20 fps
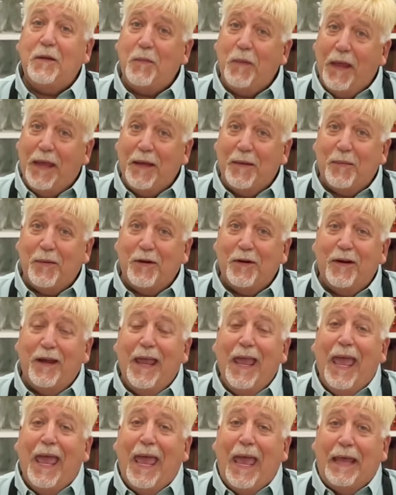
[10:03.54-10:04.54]
the paper
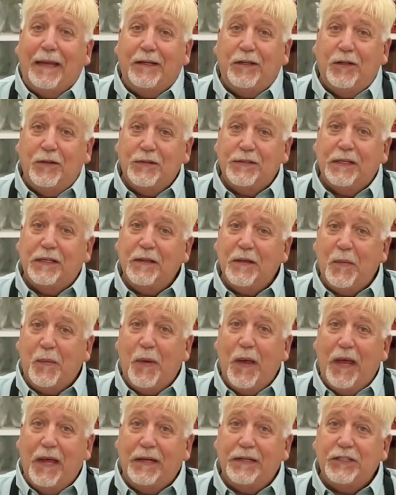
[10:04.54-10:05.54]
and using the
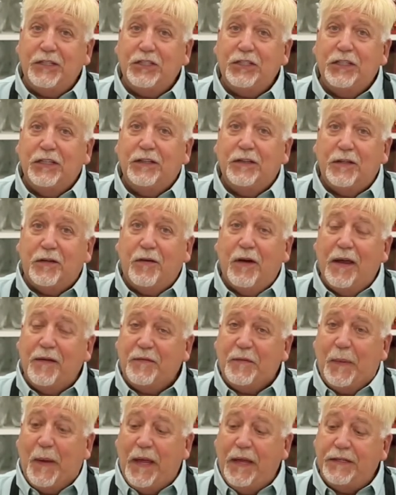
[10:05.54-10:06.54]
punch, the
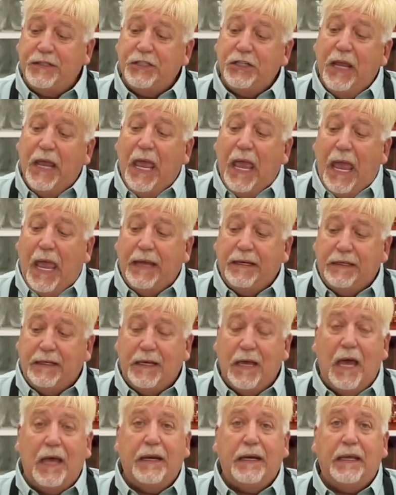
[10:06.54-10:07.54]
craft punch, and
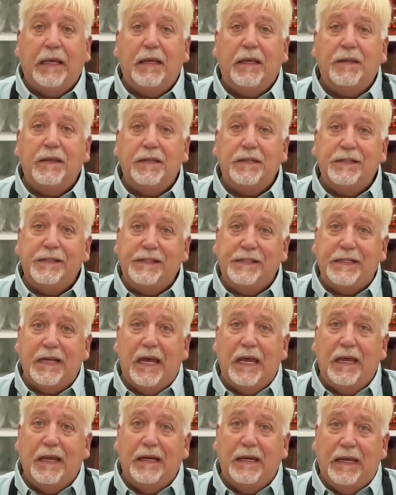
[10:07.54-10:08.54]
cutting the
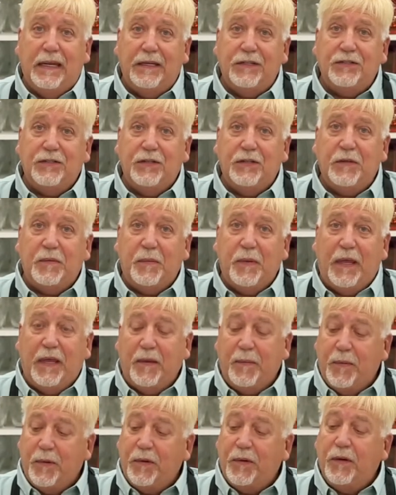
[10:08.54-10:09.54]
design into the
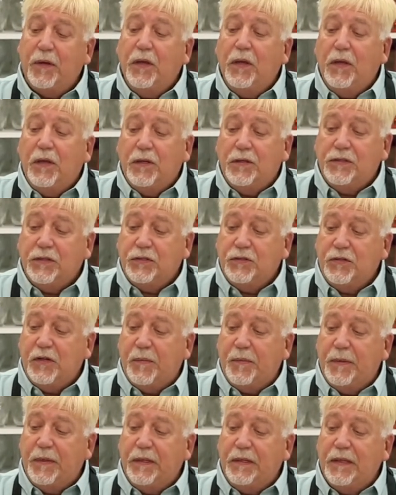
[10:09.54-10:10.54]
paper,
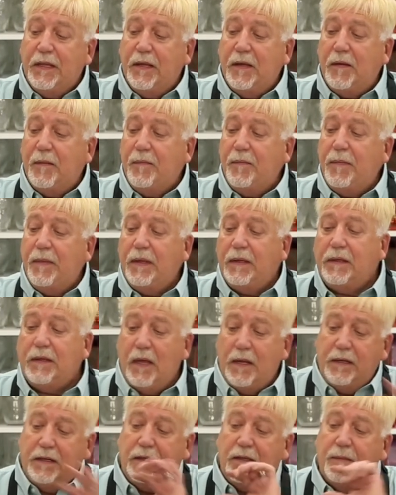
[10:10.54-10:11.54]
stripping them,
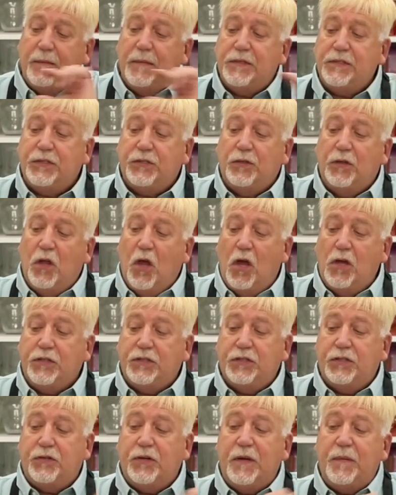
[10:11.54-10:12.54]
cutting them as long
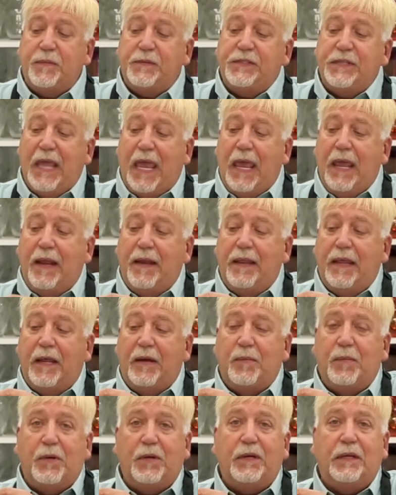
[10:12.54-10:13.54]
strips, and
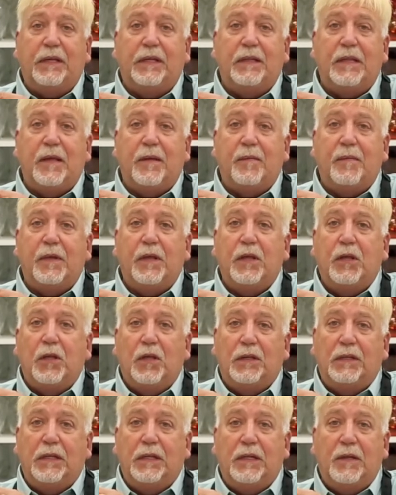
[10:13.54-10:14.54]
then putting them
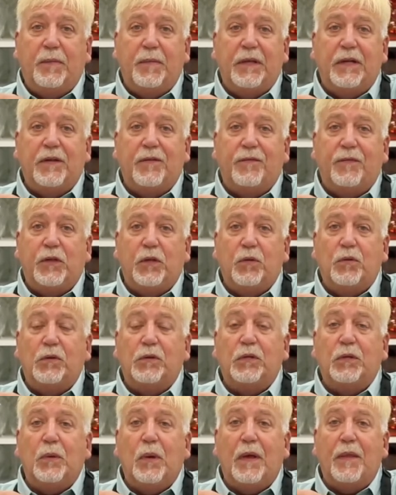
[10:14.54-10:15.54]
a little bit of
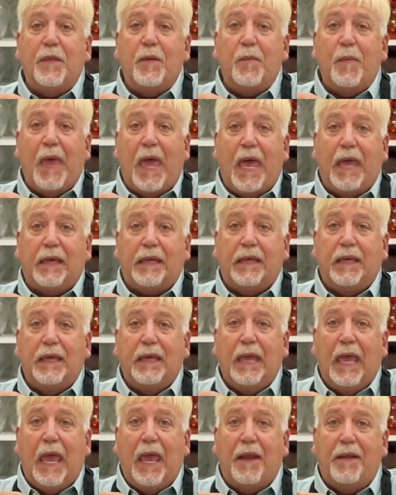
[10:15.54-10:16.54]
U-glue on the back,
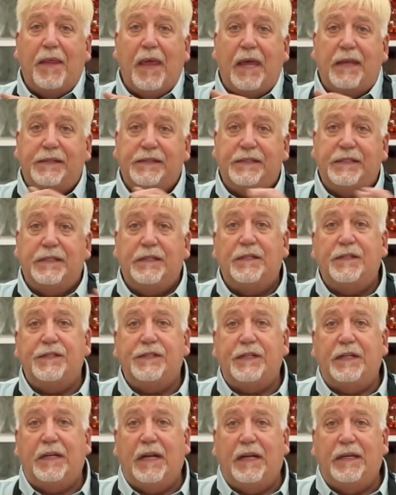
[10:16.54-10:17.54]
and that
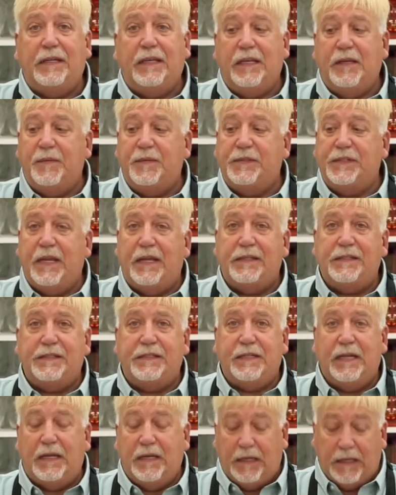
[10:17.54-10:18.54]
seals it and keeps that
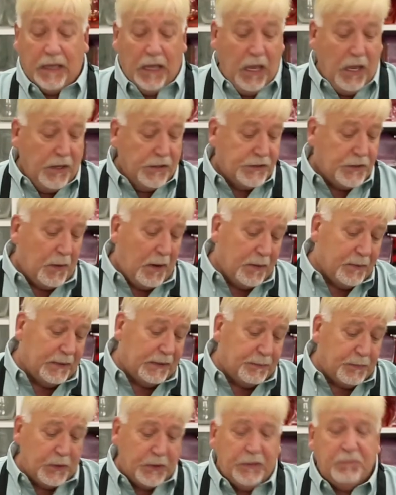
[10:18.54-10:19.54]
steady. So I
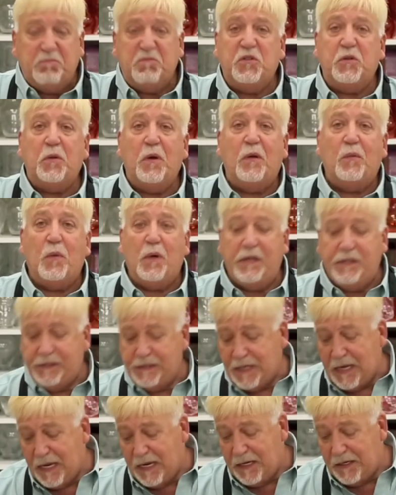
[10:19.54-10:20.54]
would put two on one
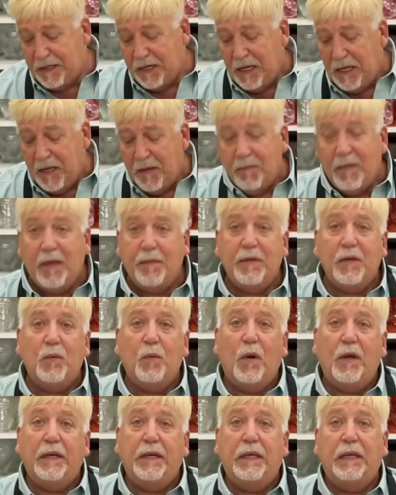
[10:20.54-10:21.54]
side, maybe
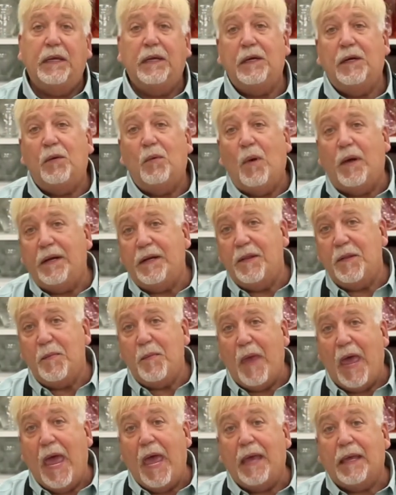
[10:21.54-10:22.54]
one here, one in the
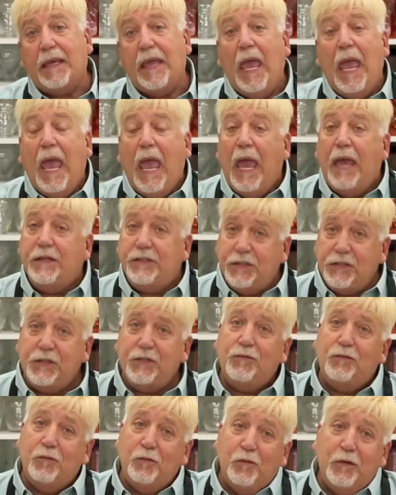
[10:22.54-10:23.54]
back, and
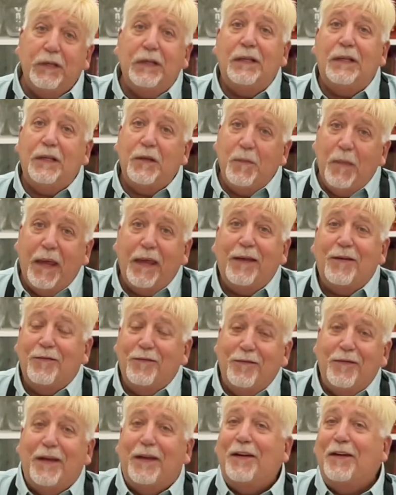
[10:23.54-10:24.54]
just really make
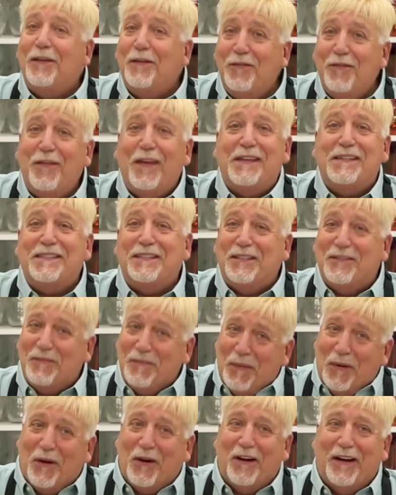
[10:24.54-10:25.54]
a very festive
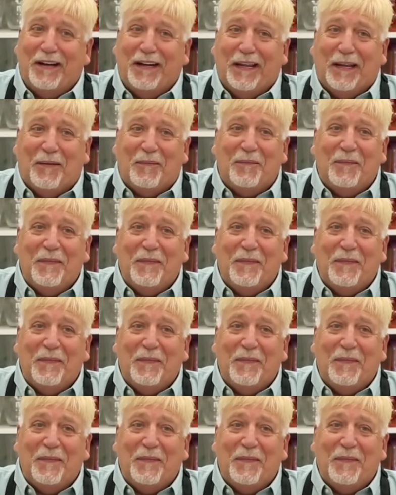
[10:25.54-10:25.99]
party.